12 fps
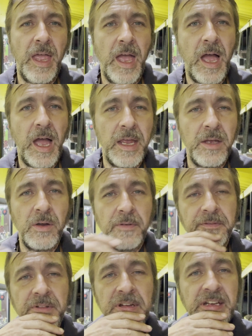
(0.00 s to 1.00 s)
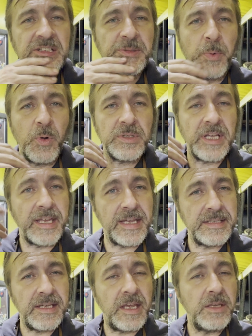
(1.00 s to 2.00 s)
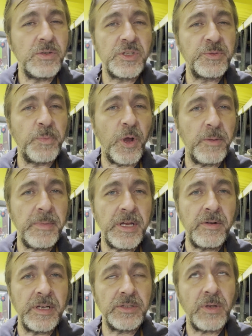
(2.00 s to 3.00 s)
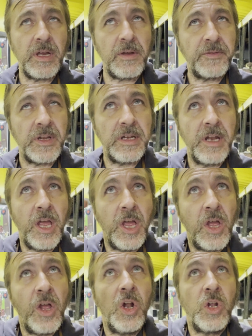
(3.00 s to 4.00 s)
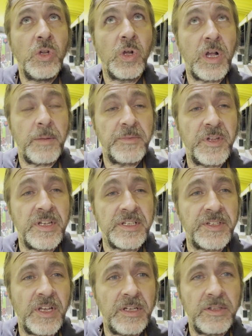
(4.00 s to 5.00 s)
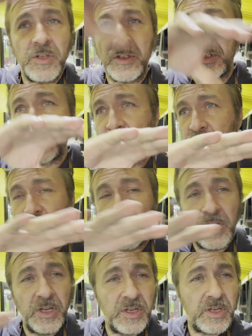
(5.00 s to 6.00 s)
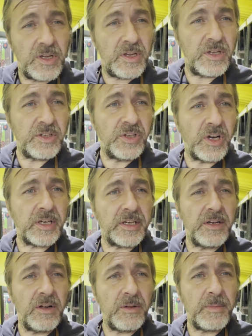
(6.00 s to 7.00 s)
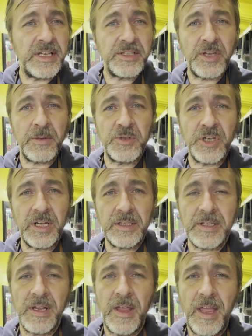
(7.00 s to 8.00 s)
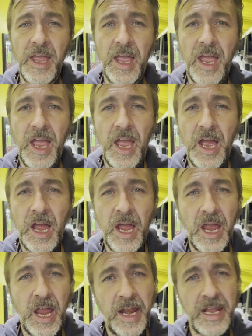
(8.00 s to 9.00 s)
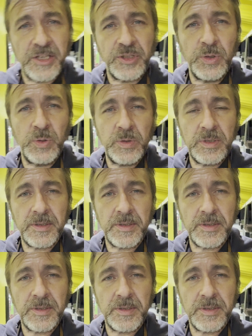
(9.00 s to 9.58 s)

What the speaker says: I often expose, like I say, I use spot metering, so I often look up to the sun to darken all my subject, and I shoot,